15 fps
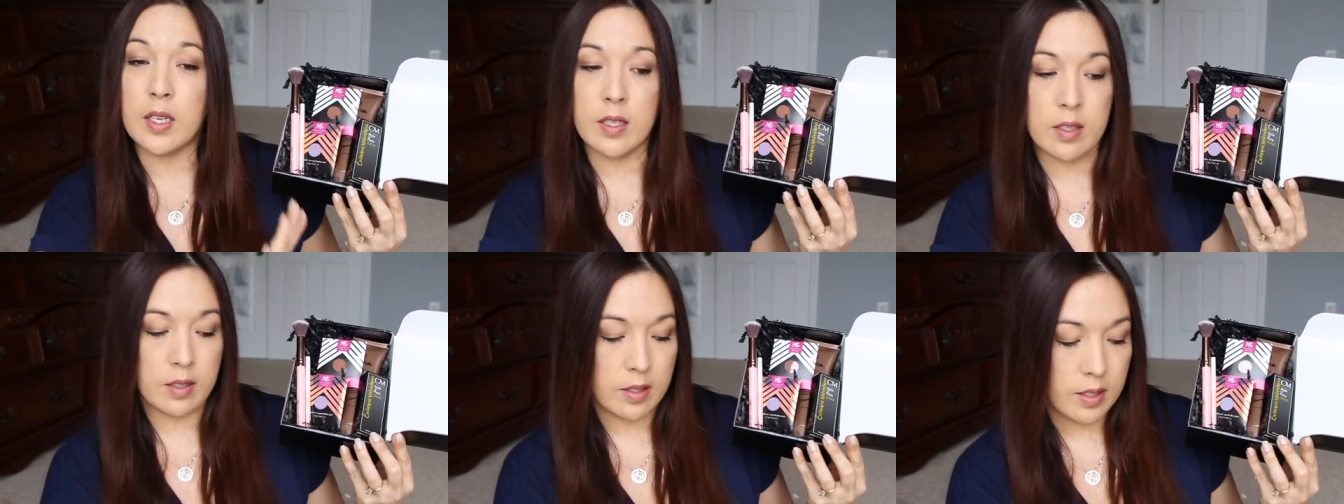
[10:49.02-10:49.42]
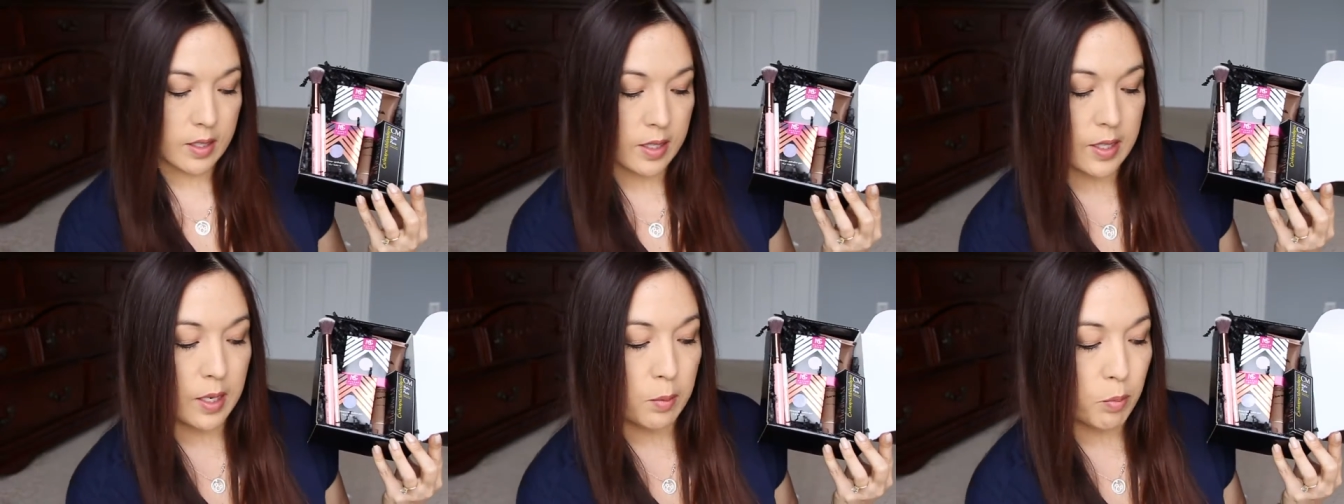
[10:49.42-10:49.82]
is
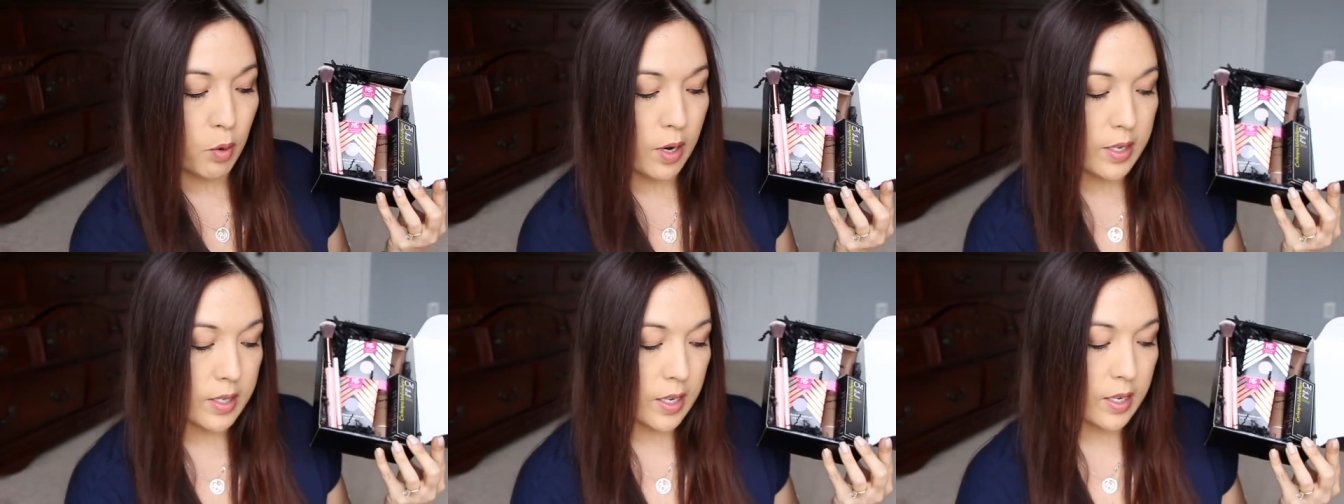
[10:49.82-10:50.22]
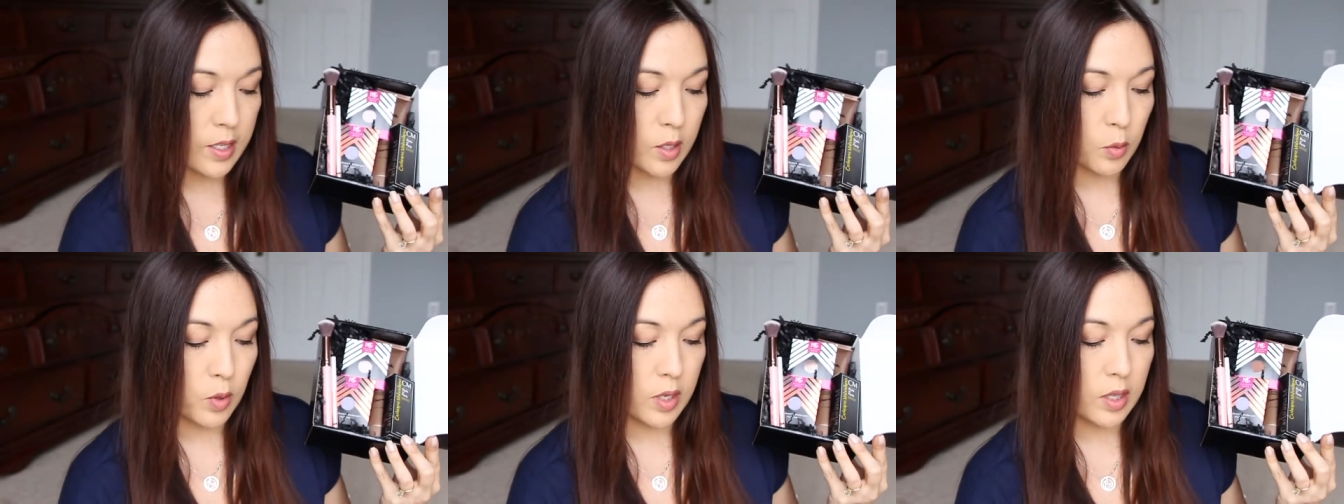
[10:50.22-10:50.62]
the same price
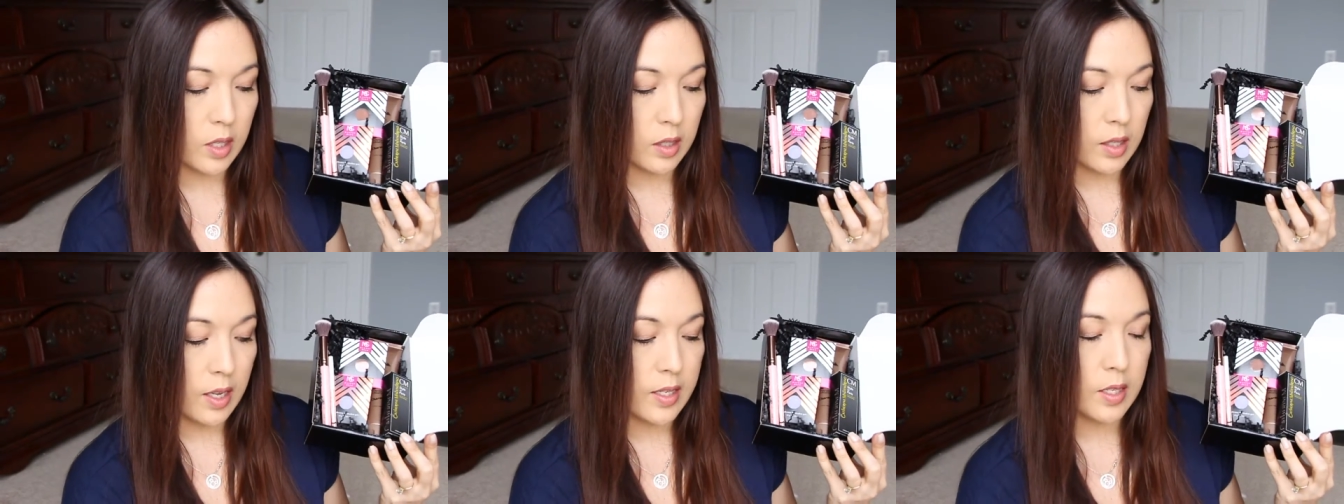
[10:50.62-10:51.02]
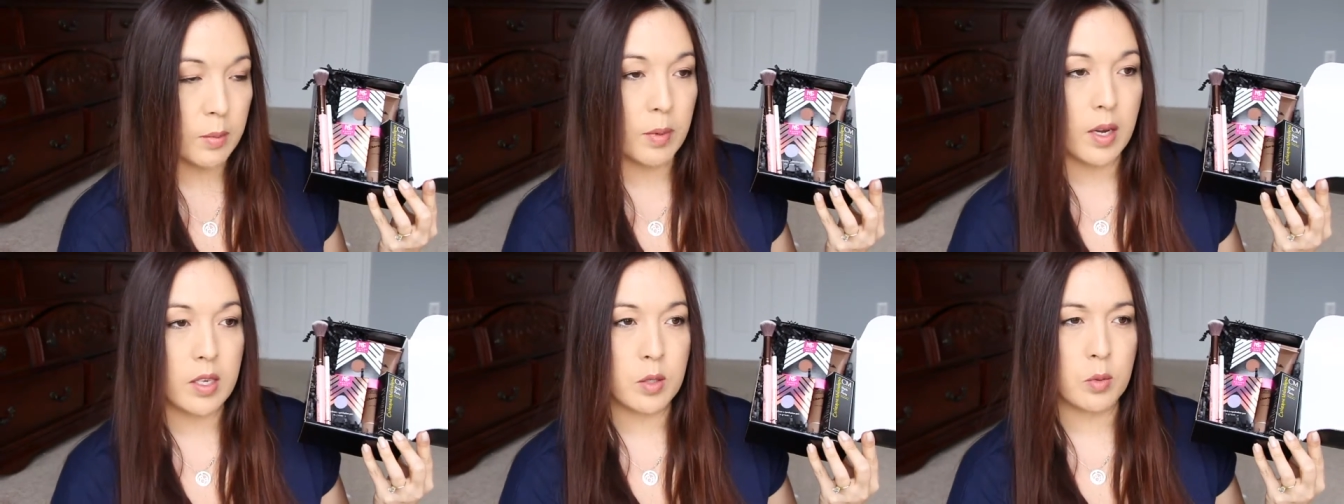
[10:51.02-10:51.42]
as the one in the
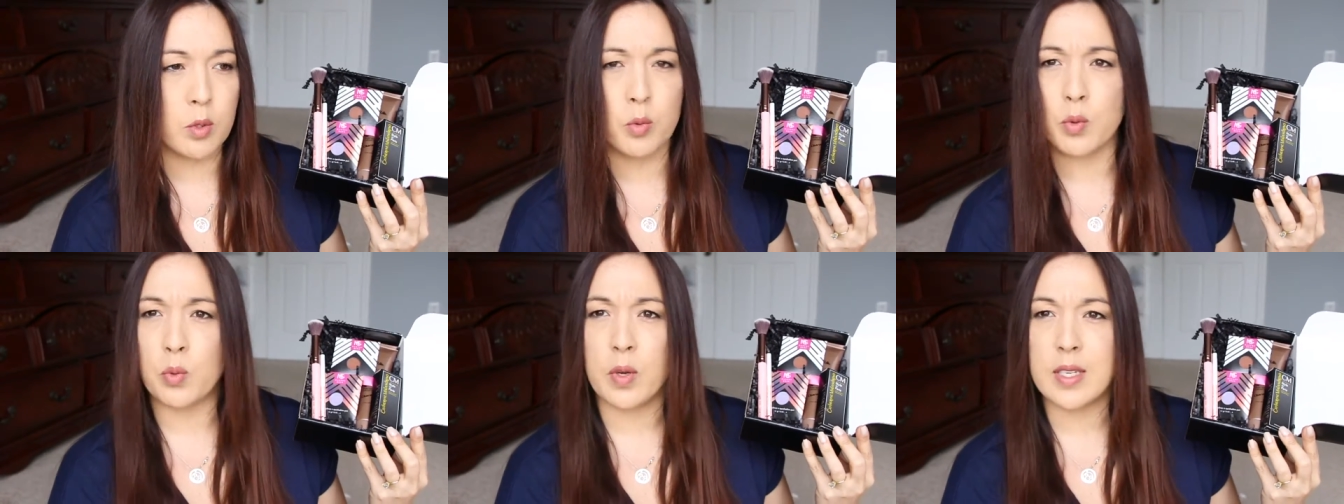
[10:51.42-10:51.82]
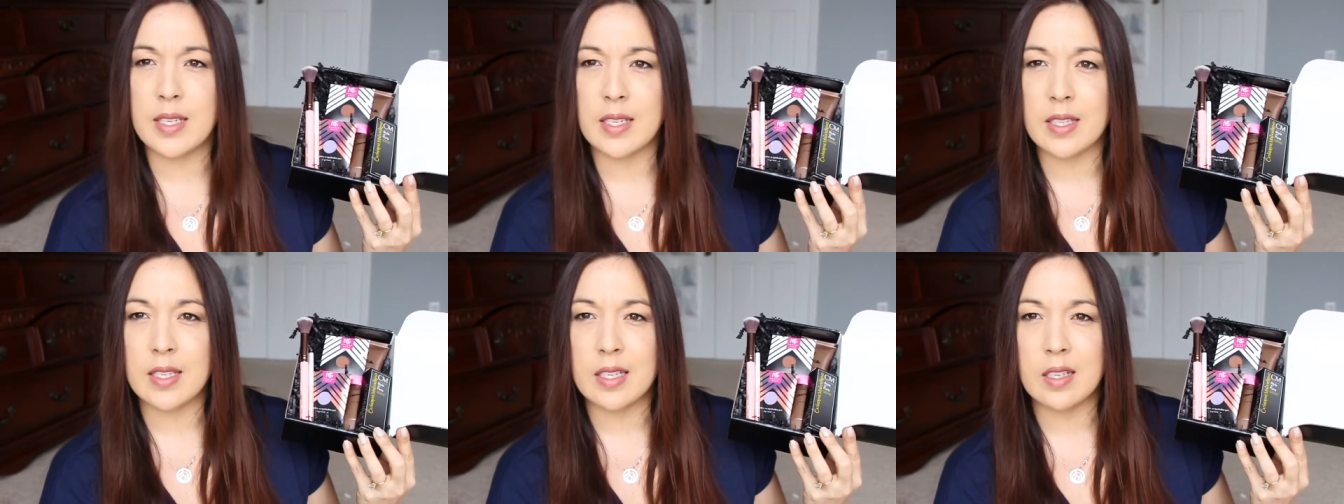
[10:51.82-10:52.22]
Glossybox, which was what,
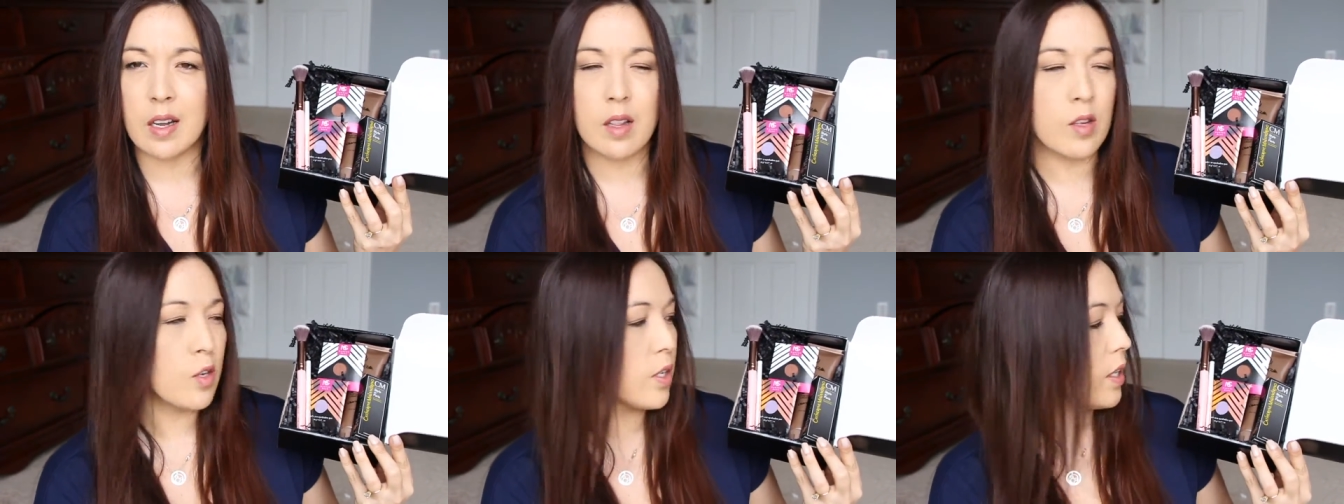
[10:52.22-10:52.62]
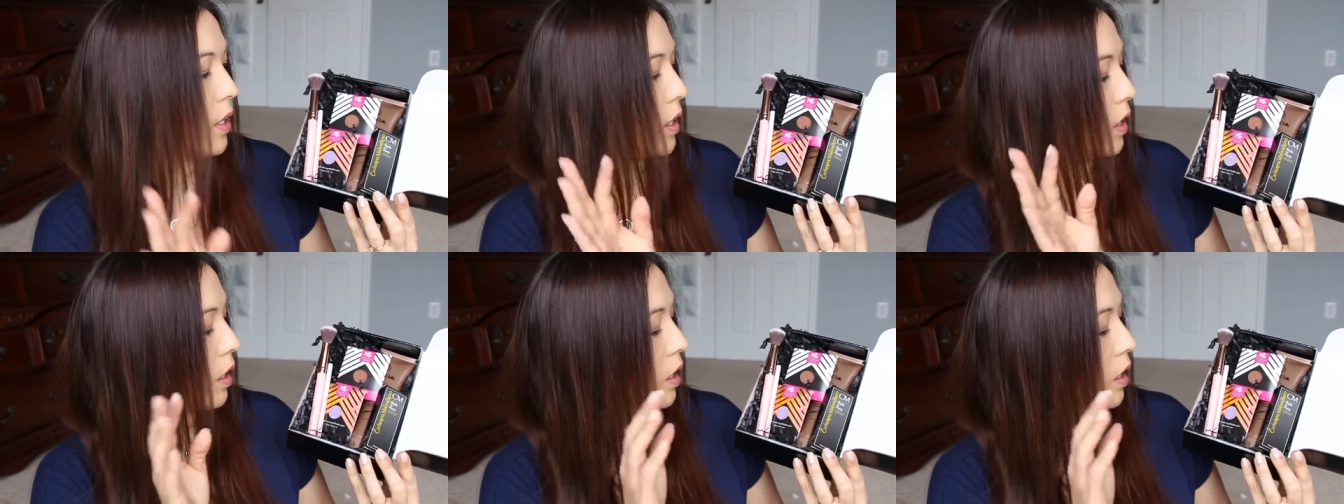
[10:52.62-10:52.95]
$16, I think?